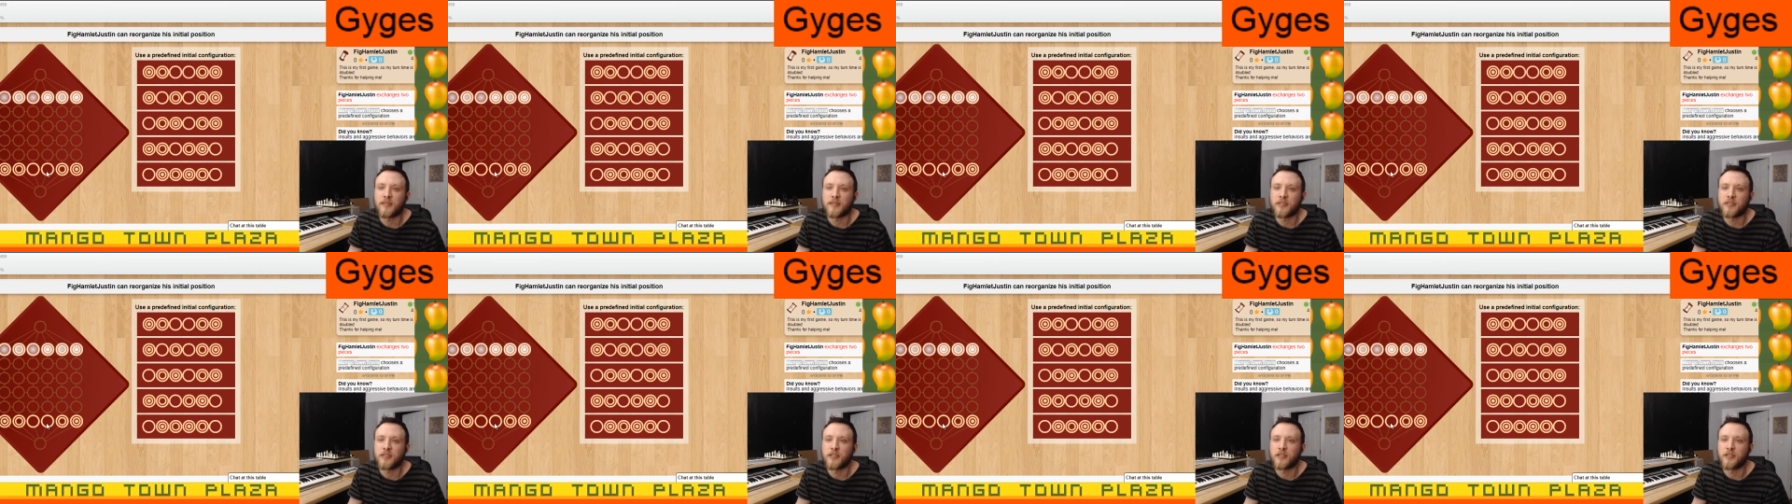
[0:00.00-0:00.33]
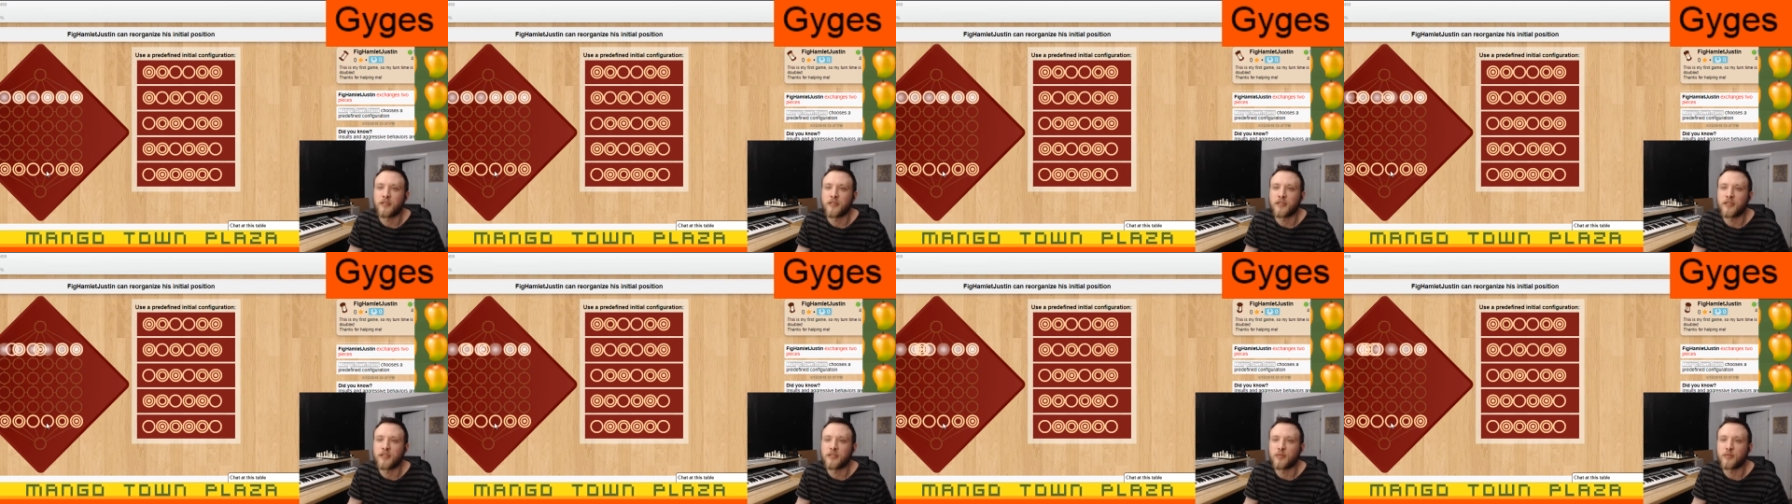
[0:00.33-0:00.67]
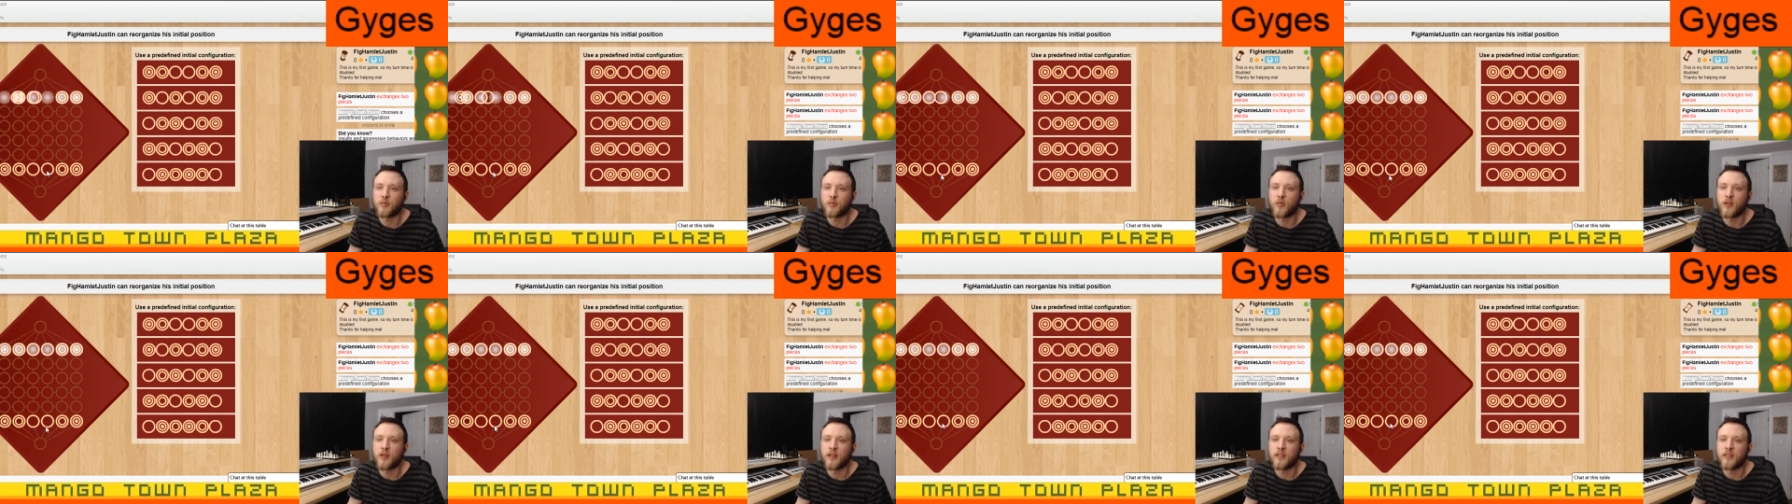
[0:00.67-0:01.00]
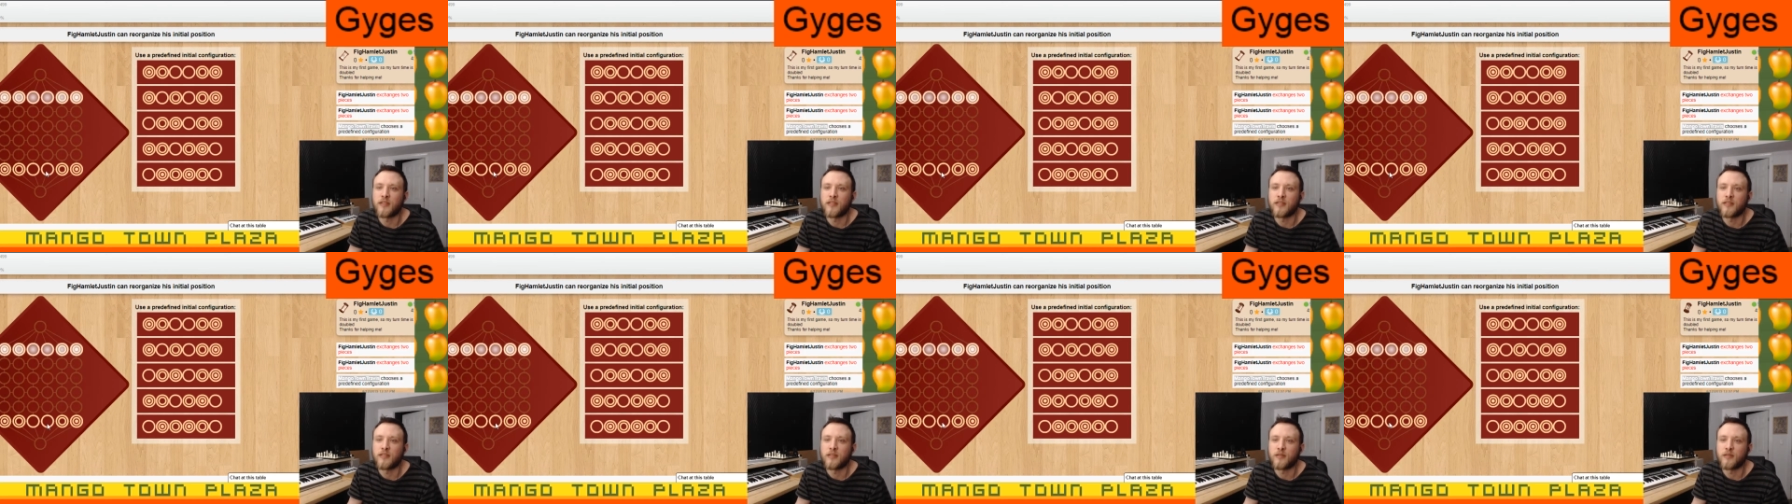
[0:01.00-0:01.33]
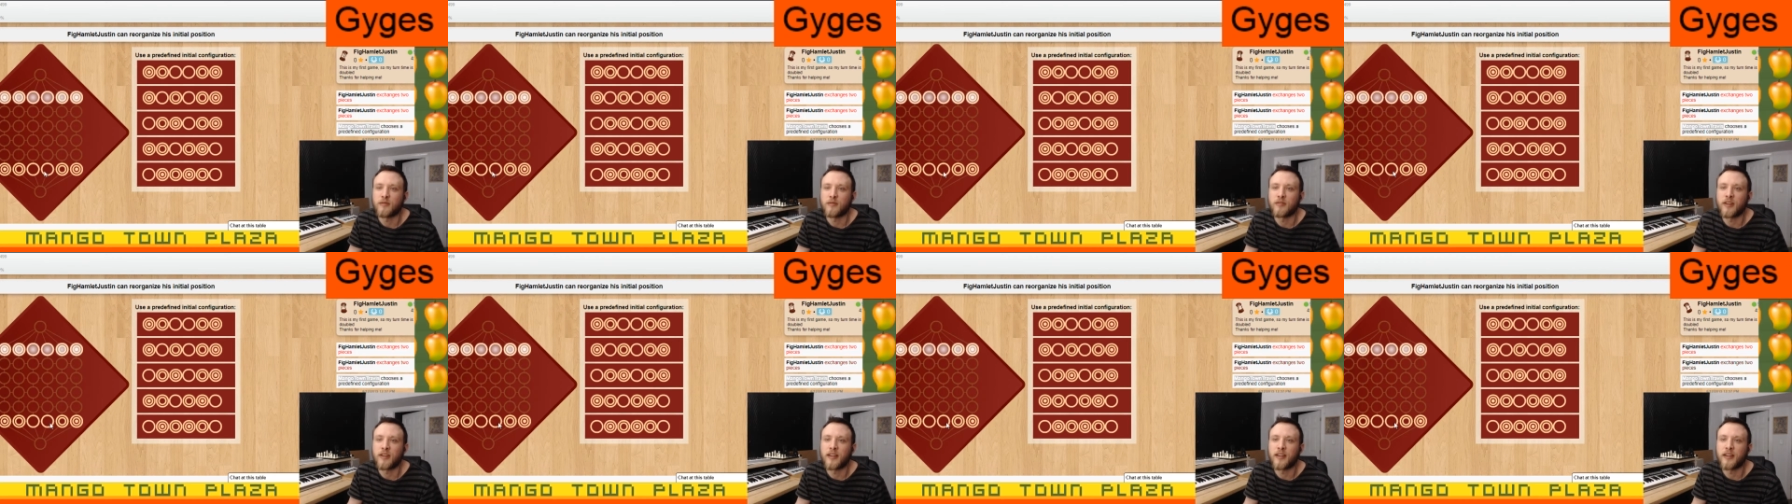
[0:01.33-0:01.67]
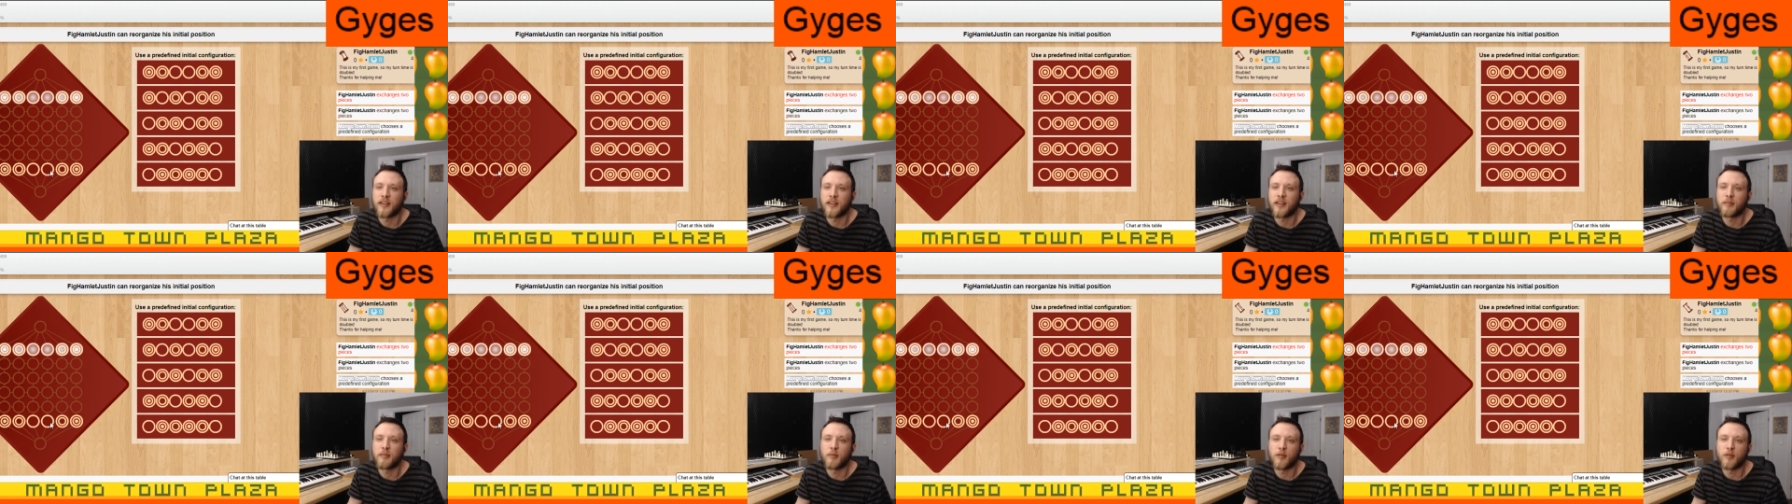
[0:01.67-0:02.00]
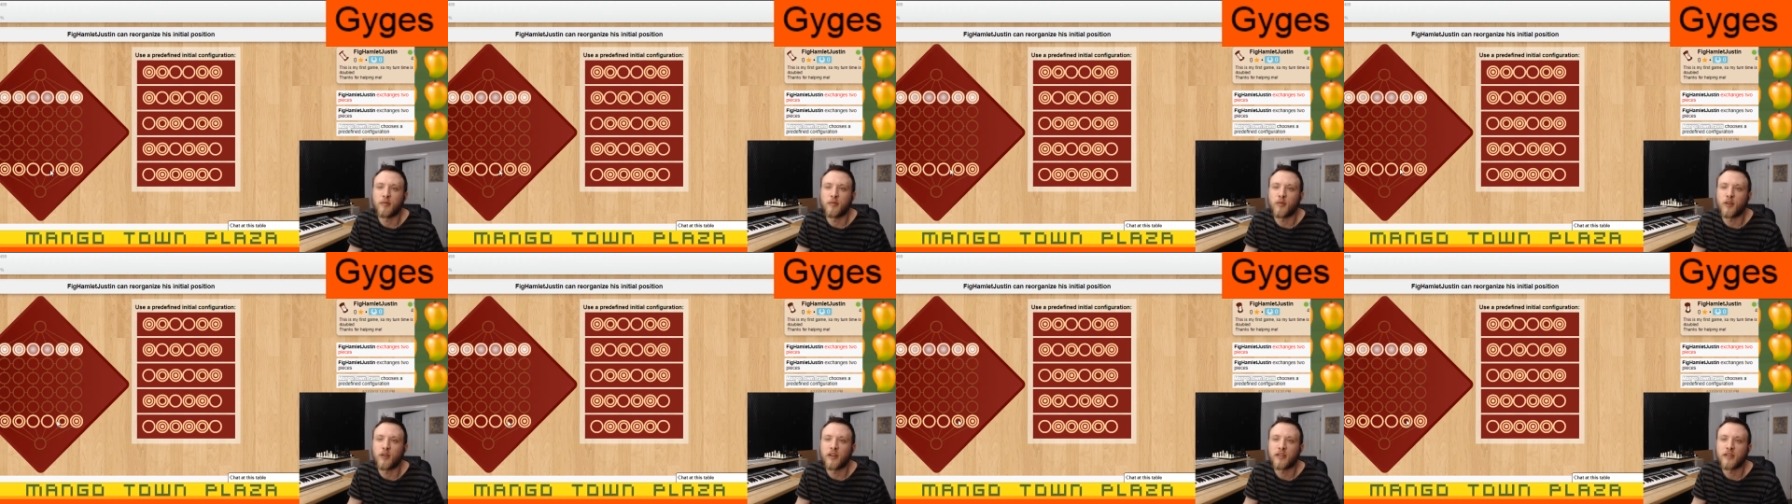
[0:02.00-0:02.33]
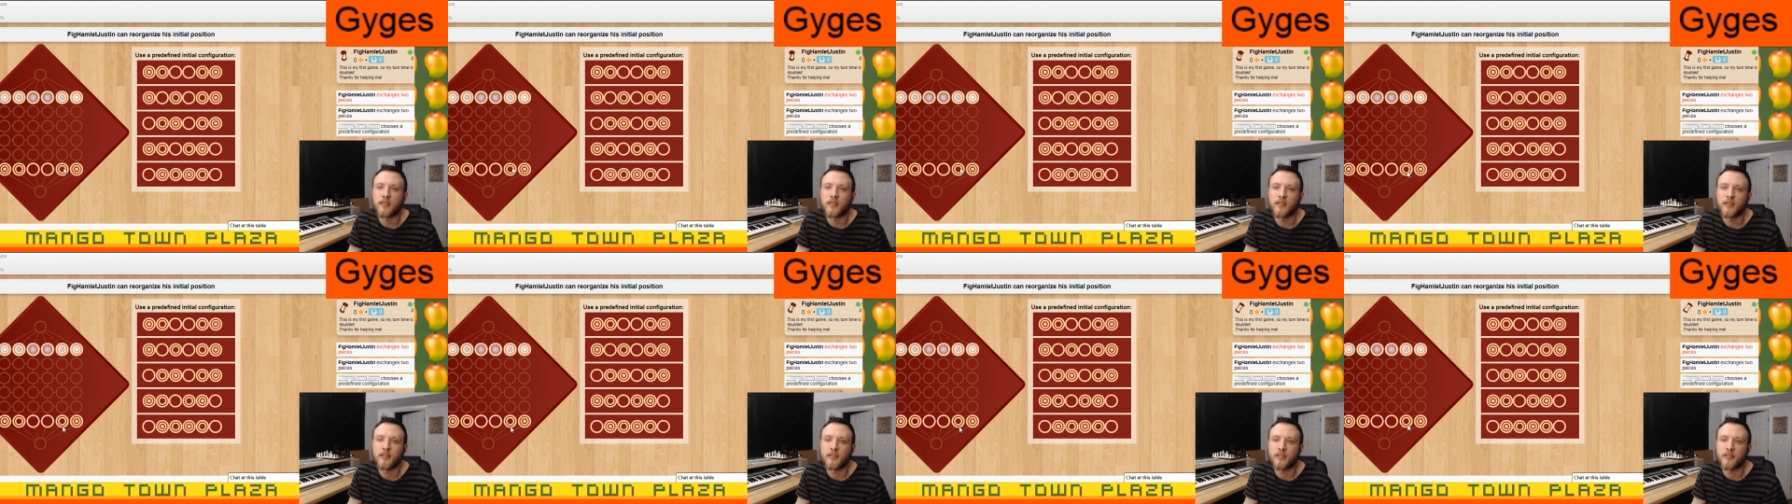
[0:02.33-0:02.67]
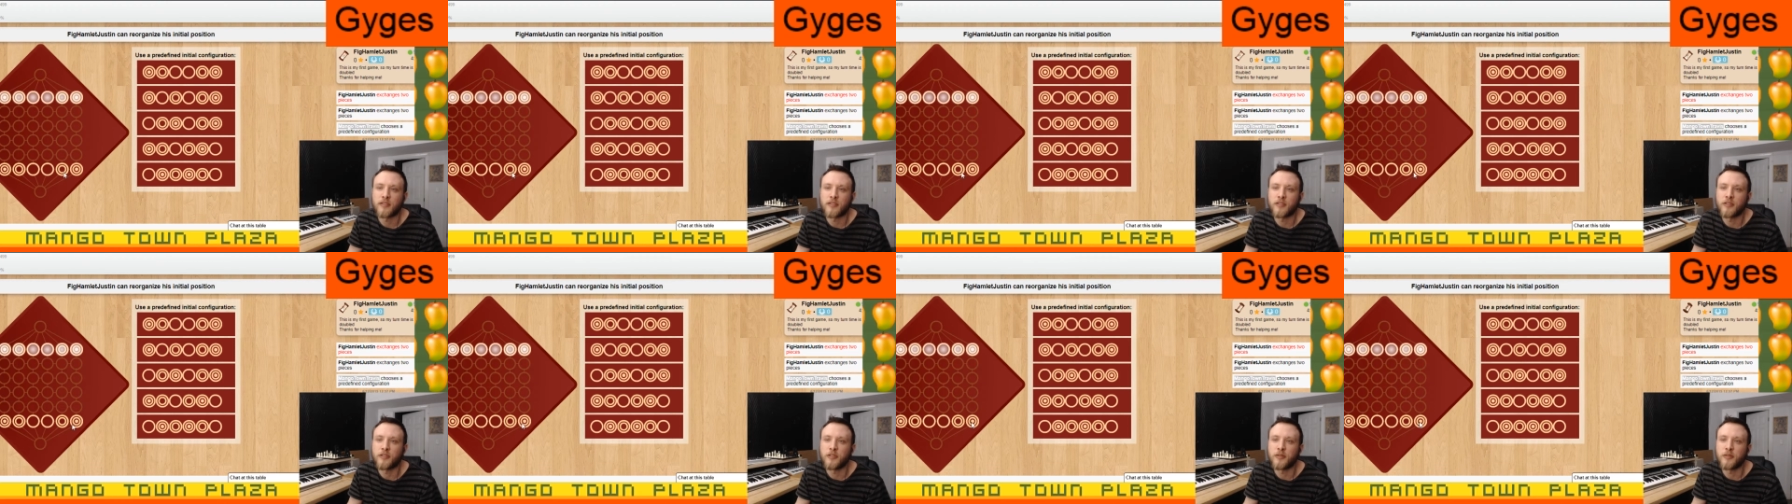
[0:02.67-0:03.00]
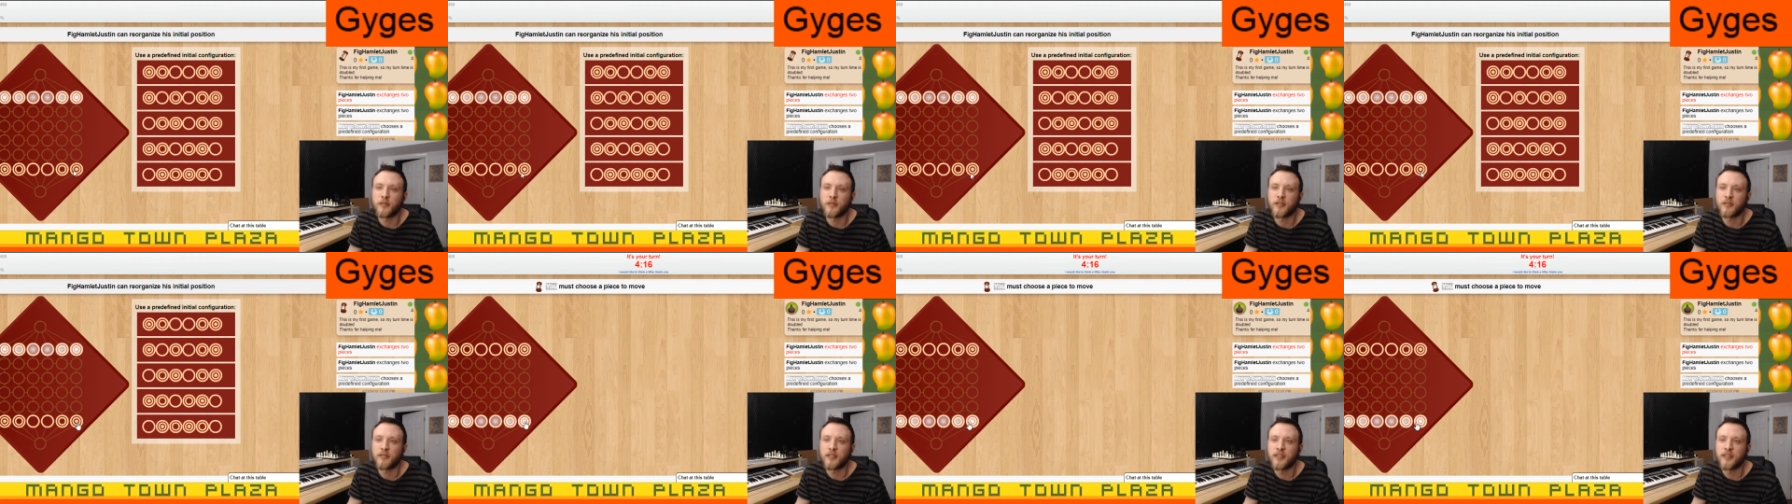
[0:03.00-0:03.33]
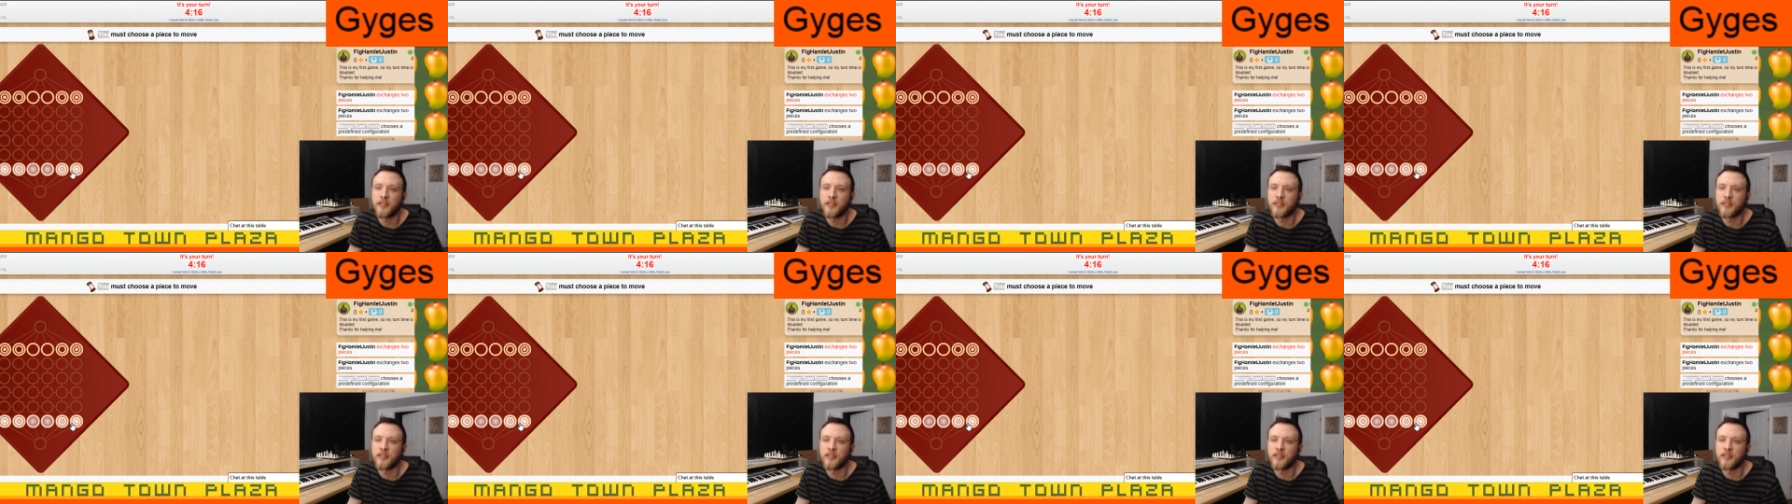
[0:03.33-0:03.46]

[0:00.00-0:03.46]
so this one ring can move 1, 2, and 3.